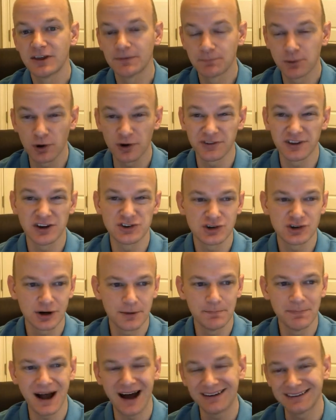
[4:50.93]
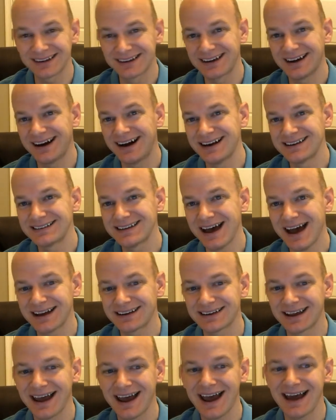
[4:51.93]
the person that you're about to
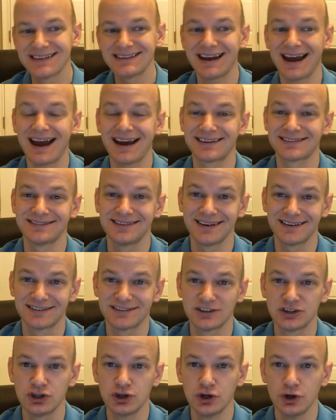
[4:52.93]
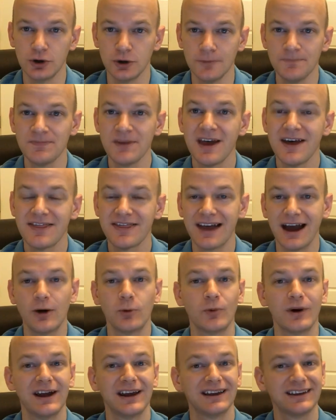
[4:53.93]
contact has access to.
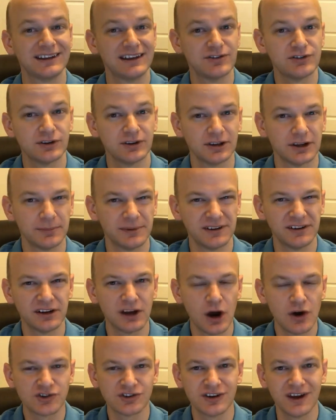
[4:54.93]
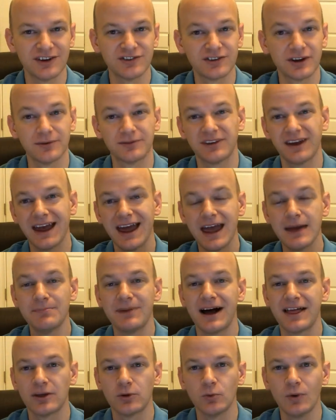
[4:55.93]
That way, gives you a little bit of negotiating chip. Say, hey,
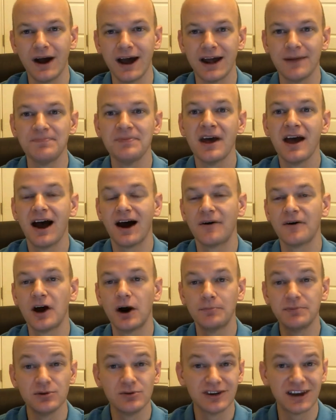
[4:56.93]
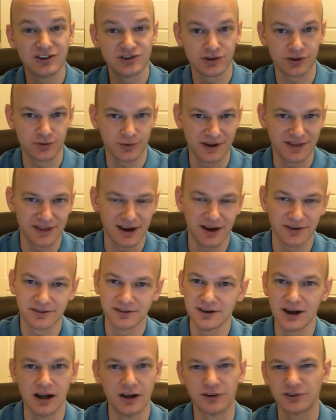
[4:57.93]
by the way, I'll help you get your
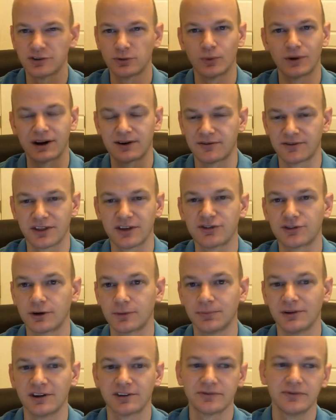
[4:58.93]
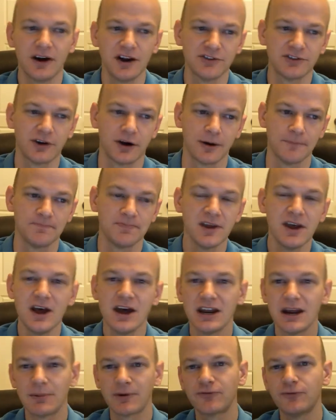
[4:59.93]
$3,000 or whatever the surplus funds are.
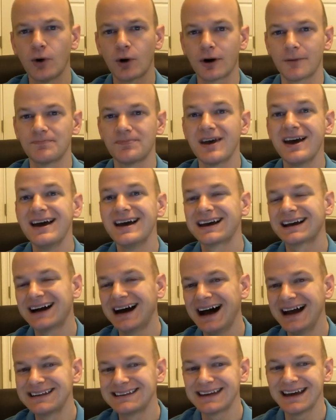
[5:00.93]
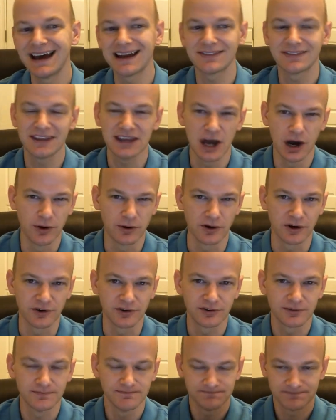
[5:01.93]
Number four, contact the
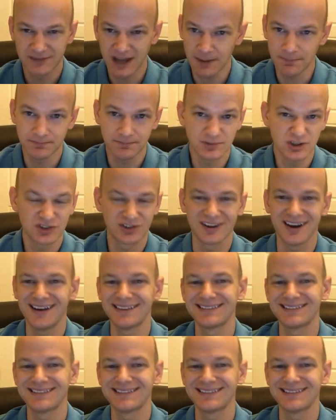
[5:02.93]
owners. Yep, yeah, just